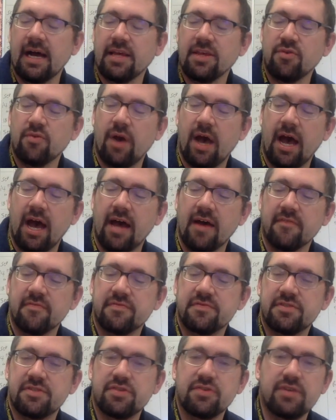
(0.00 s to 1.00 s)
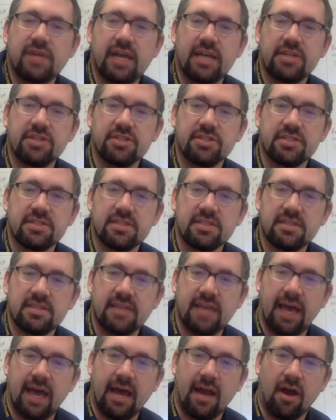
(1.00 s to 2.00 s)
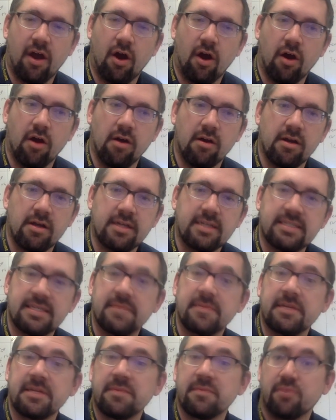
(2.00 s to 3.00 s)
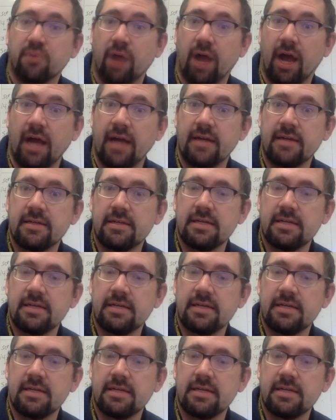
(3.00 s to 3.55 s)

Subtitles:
You have two nations that are exhibiting pride.